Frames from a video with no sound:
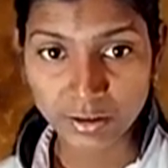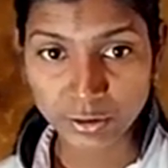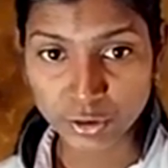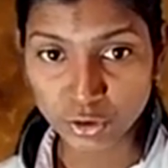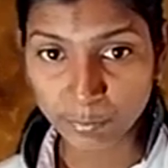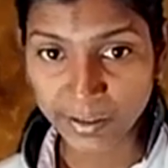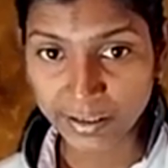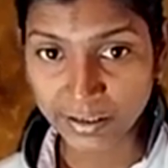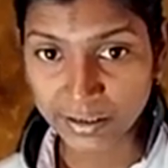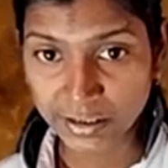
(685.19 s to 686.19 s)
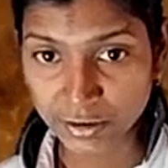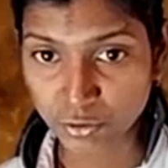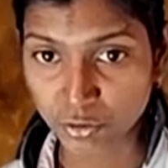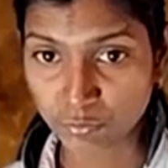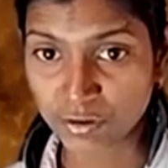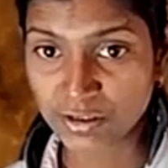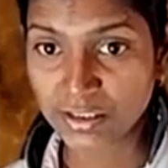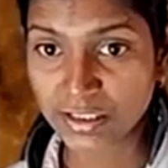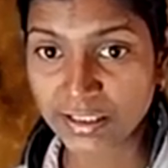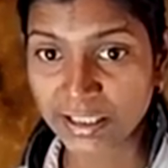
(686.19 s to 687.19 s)
geomagnetic storm,
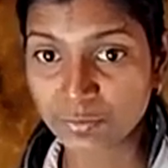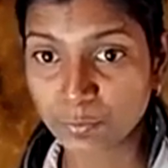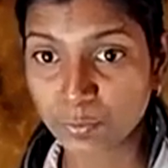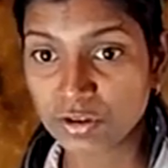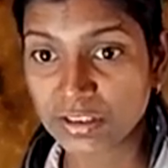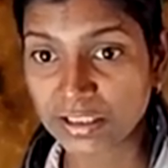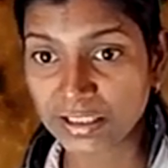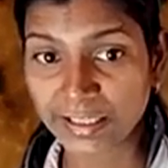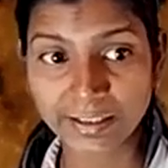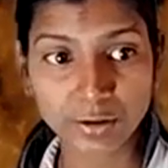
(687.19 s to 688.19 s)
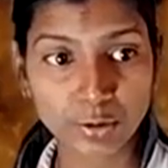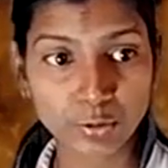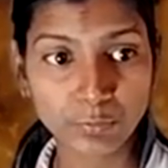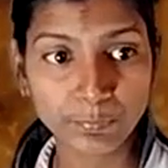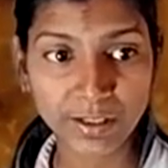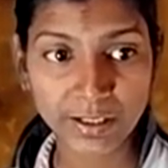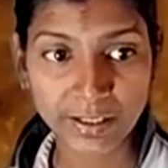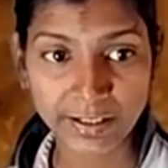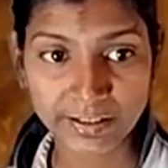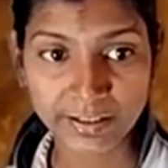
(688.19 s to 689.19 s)
which can expose satellite to
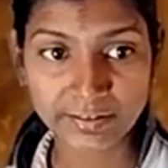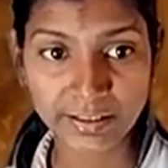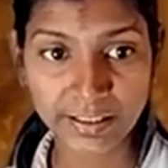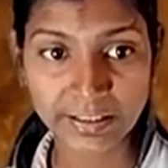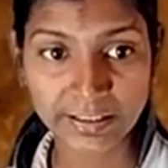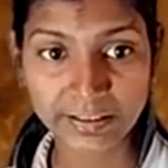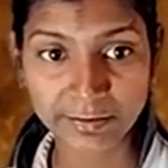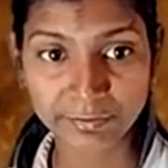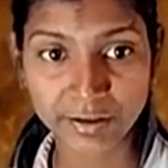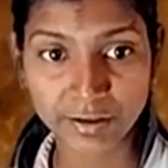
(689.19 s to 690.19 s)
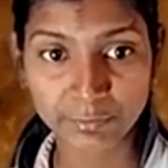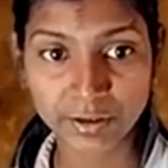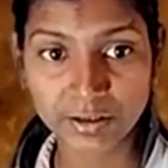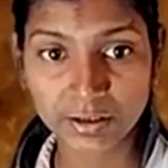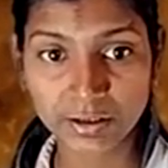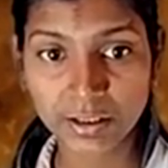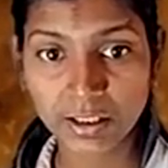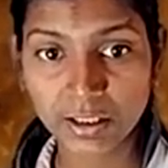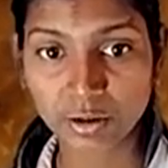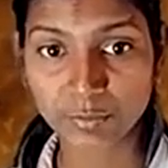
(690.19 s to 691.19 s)
radiation and interfere with
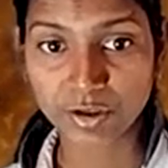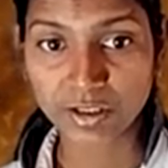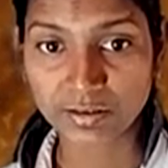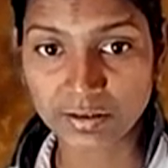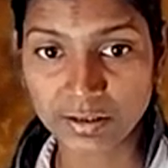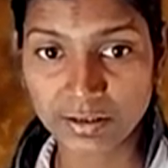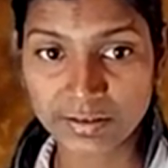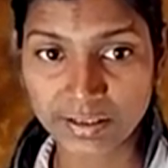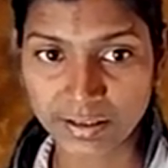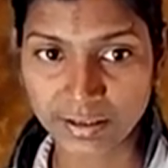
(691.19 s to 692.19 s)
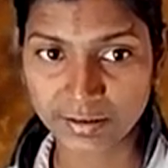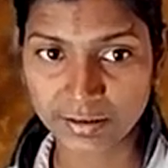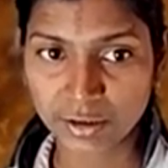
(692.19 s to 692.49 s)
communicational signal.